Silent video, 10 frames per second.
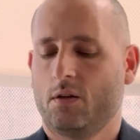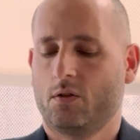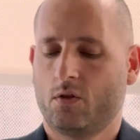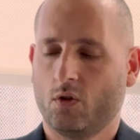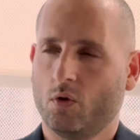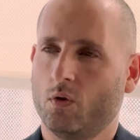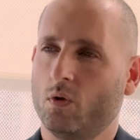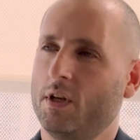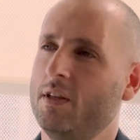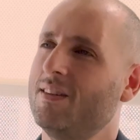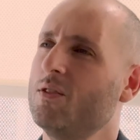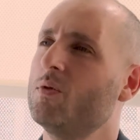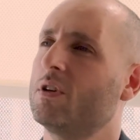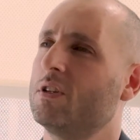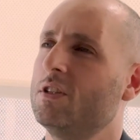So intent
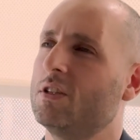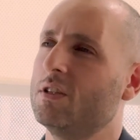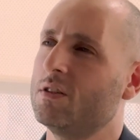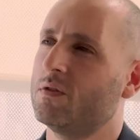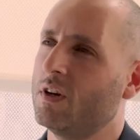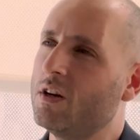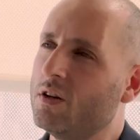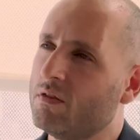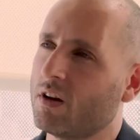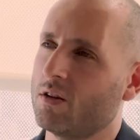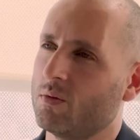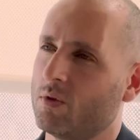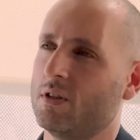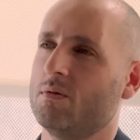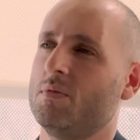recognition is very
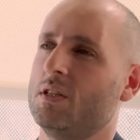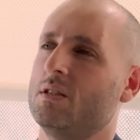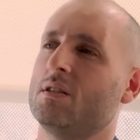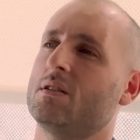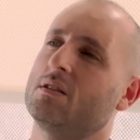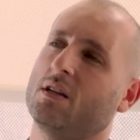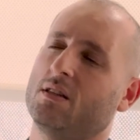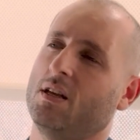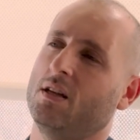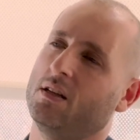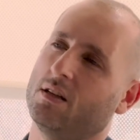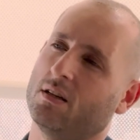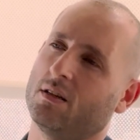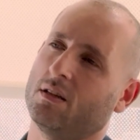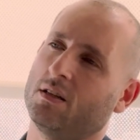valuable in business setting
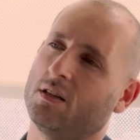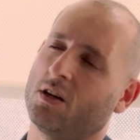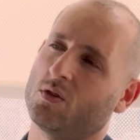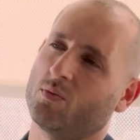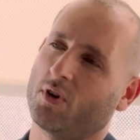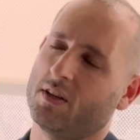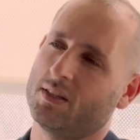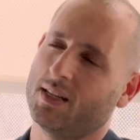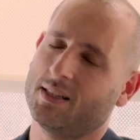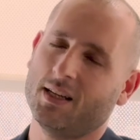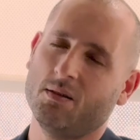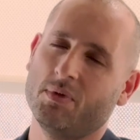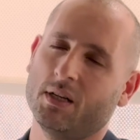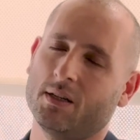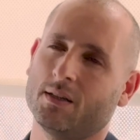and enterprise setting
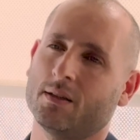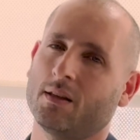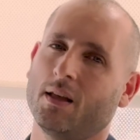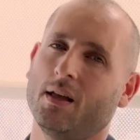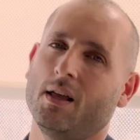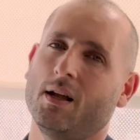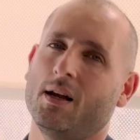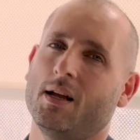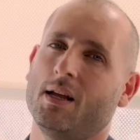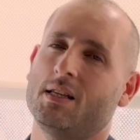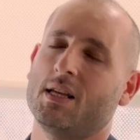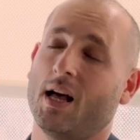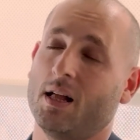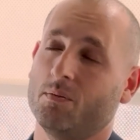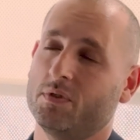because it
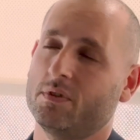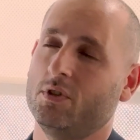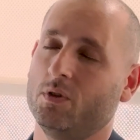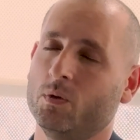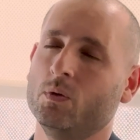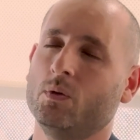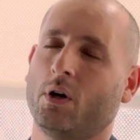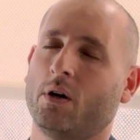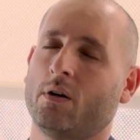helps you